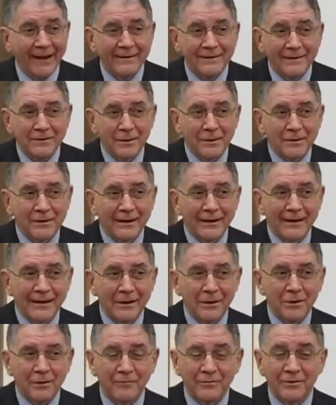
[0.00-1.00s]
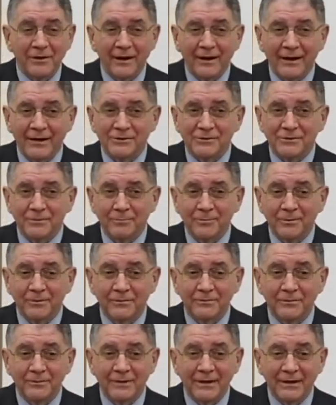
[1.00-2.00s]
And this is the case of the relation
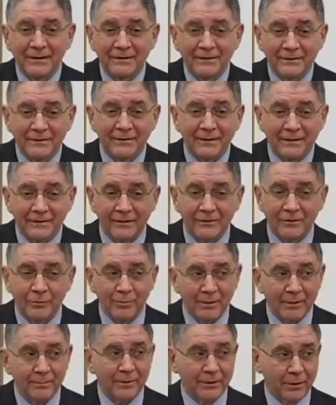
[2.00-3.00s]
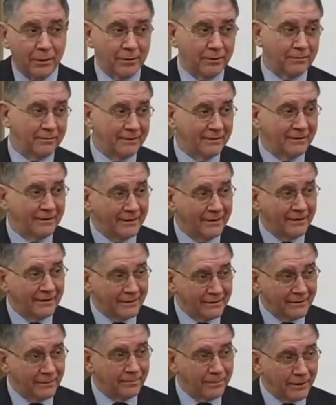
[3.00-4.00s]
between the human person,
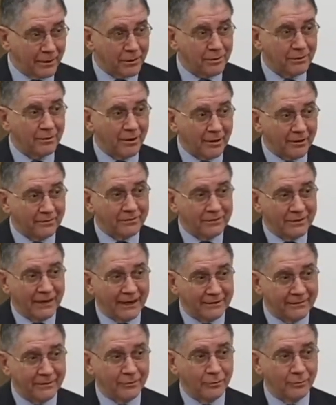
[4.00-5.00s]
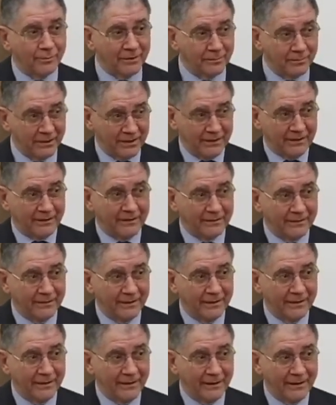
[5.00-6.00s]
the person of the other human being.
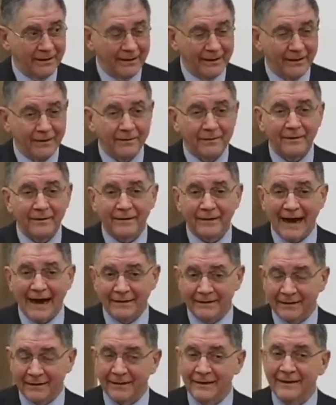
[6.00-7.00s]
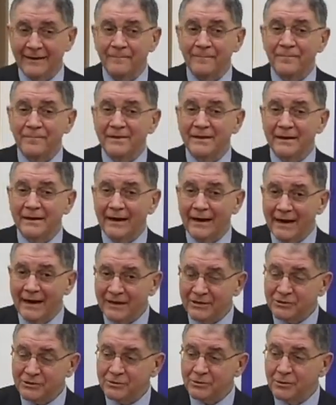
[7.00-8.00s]
Rather, the
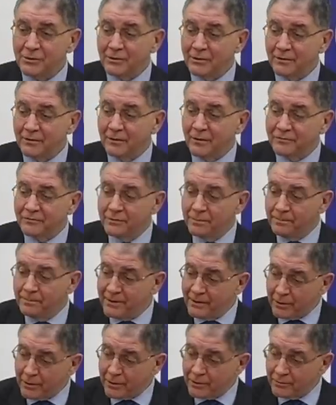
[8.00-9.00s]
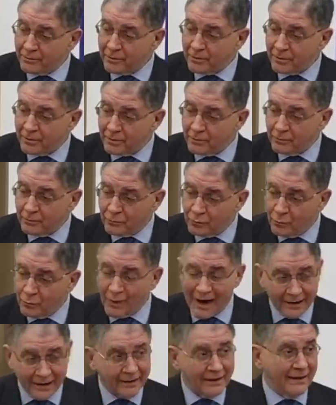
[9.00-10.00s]
relation of the persons to
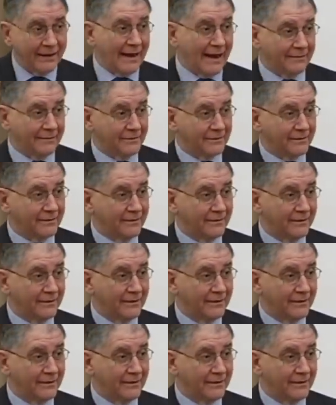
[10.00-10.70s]
one another.